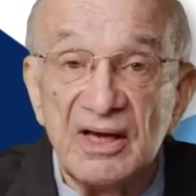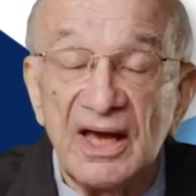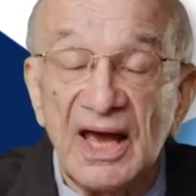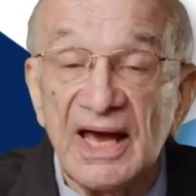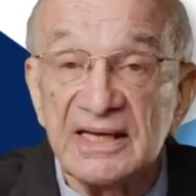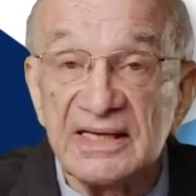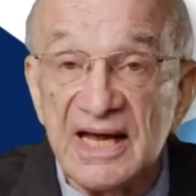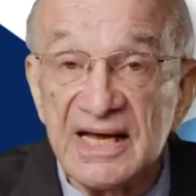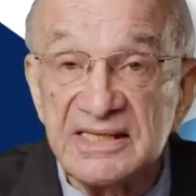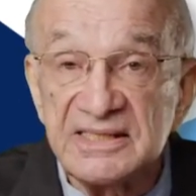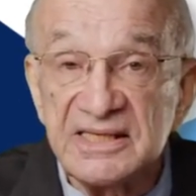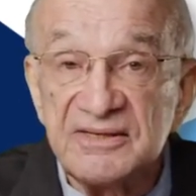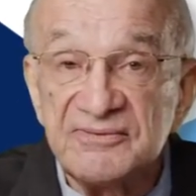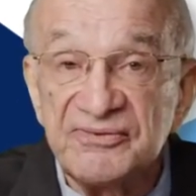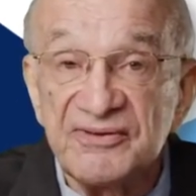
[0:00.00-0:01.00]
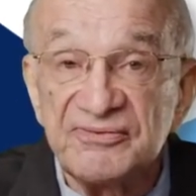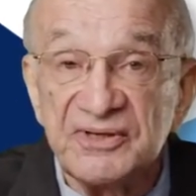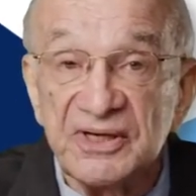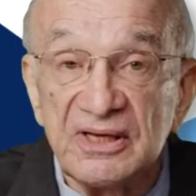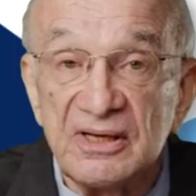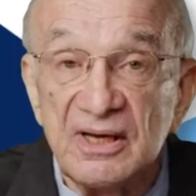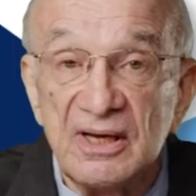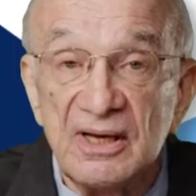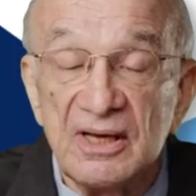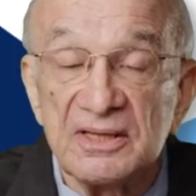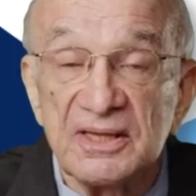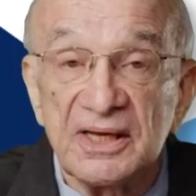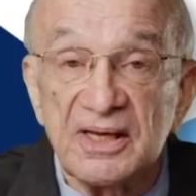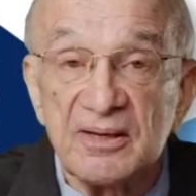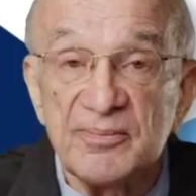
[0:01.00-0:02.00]
and 1950,
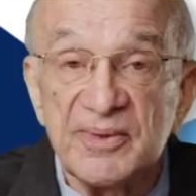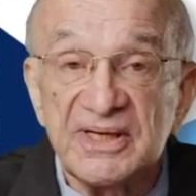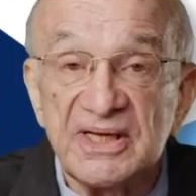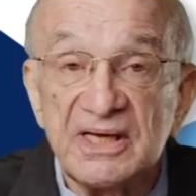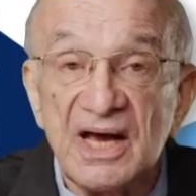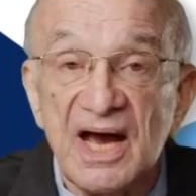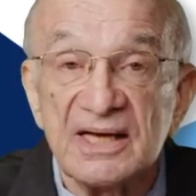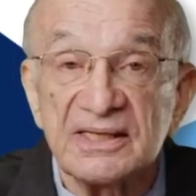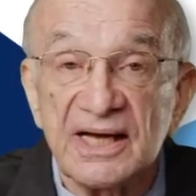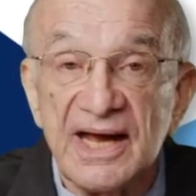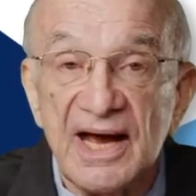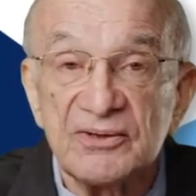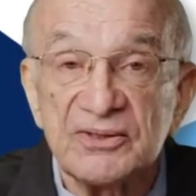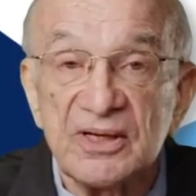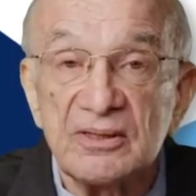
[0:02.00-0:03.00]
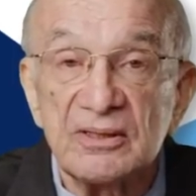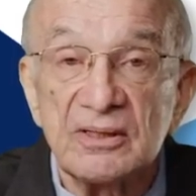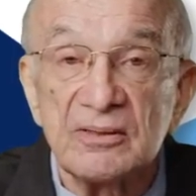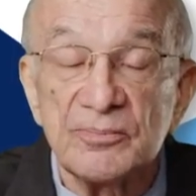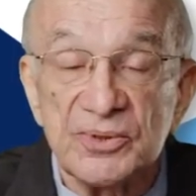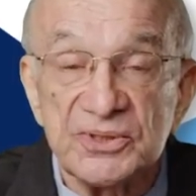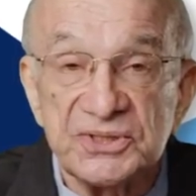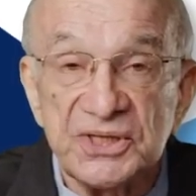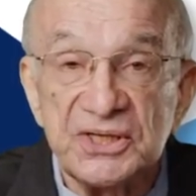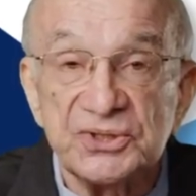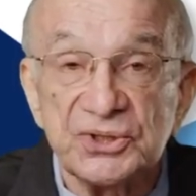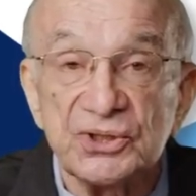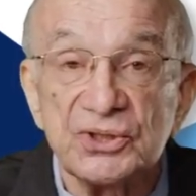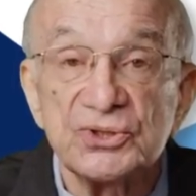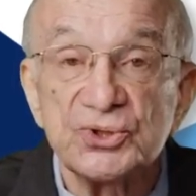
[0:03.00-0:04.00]
the Committee on Accounting
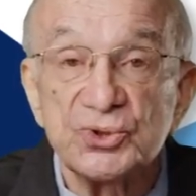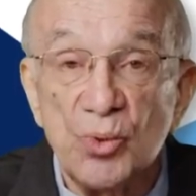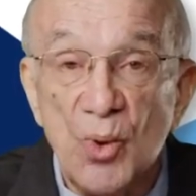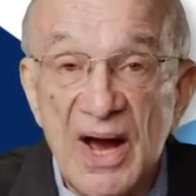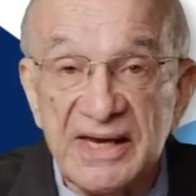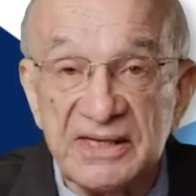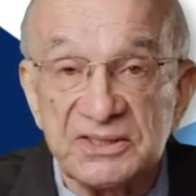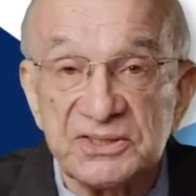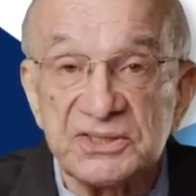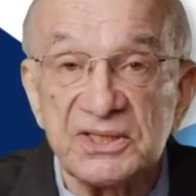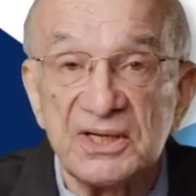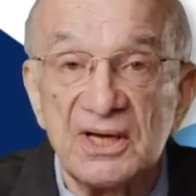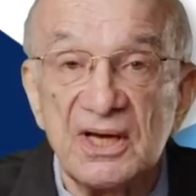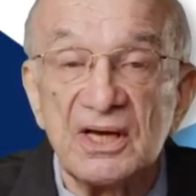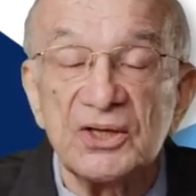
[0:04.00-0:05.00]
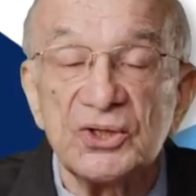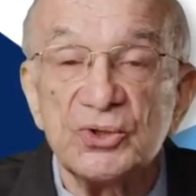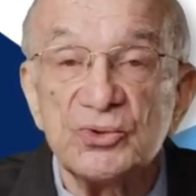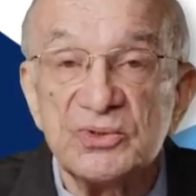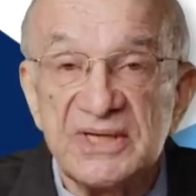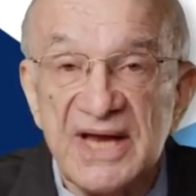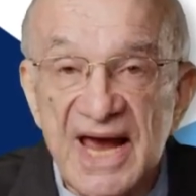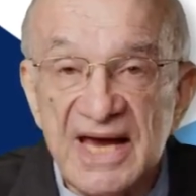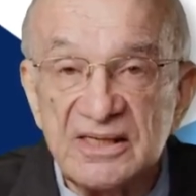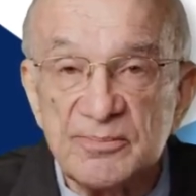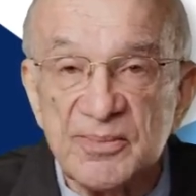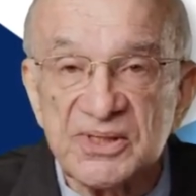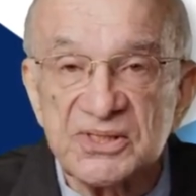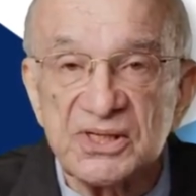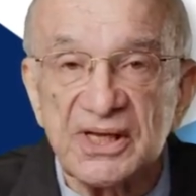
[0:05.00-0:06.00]
Procedure twice
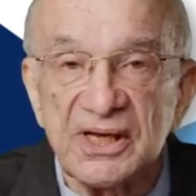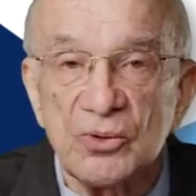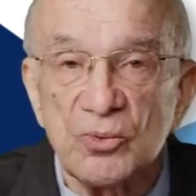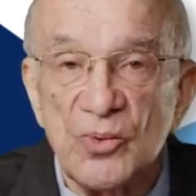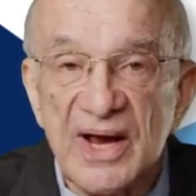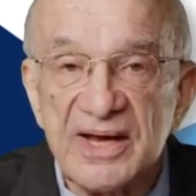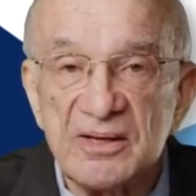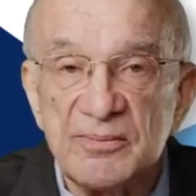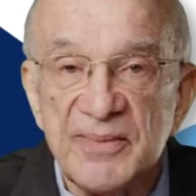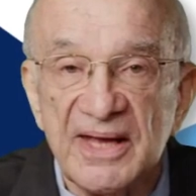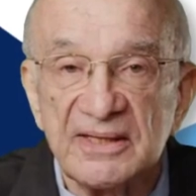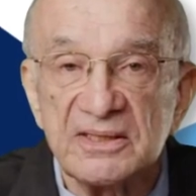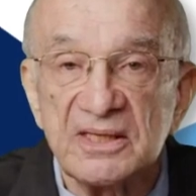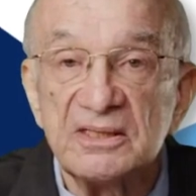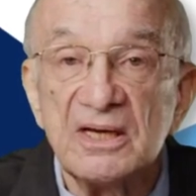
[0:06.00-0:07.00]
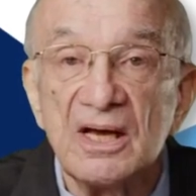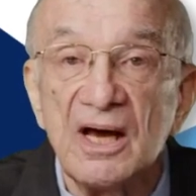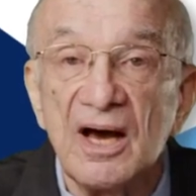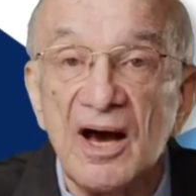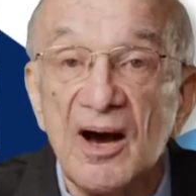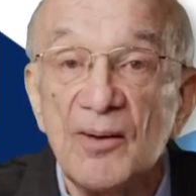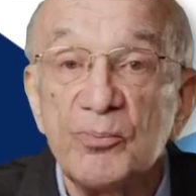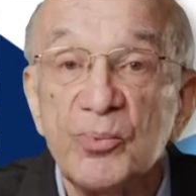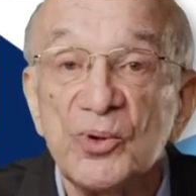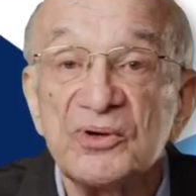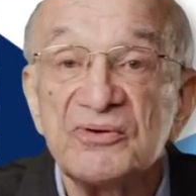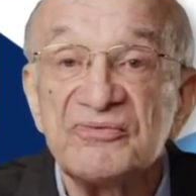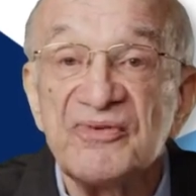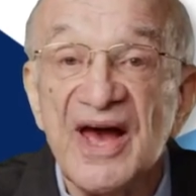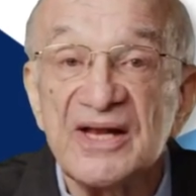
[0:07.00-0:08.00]
unanimously recommended
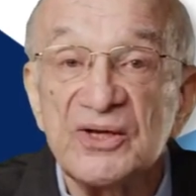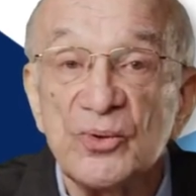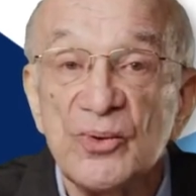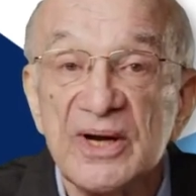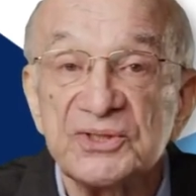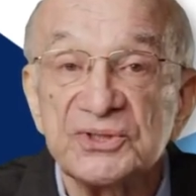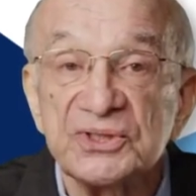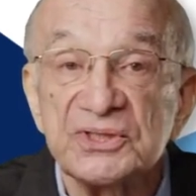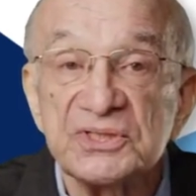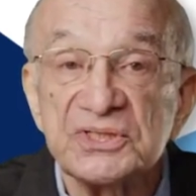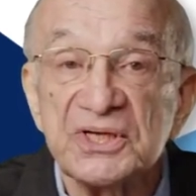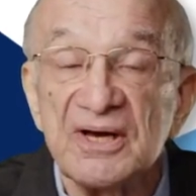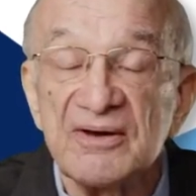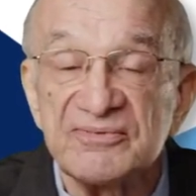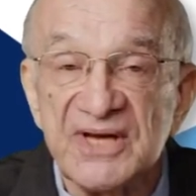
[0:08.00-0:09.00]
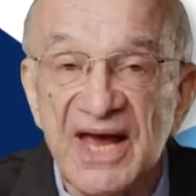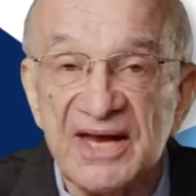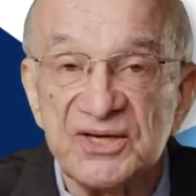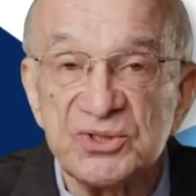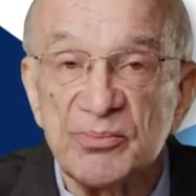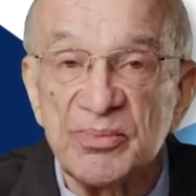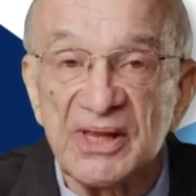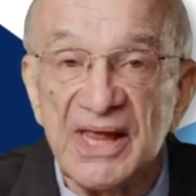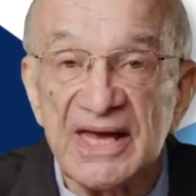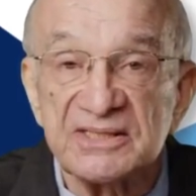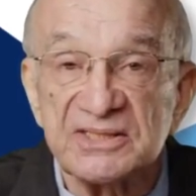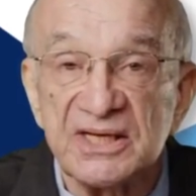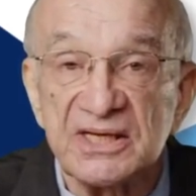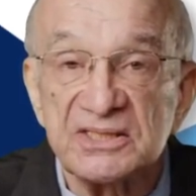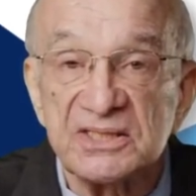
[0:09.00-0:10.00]
upward valuations of tangible
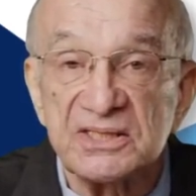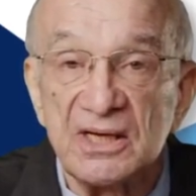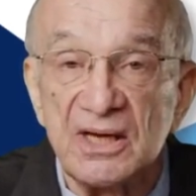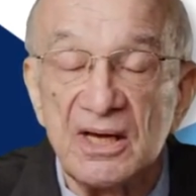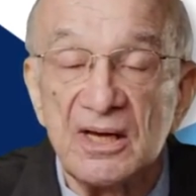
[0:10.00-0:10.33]
assets,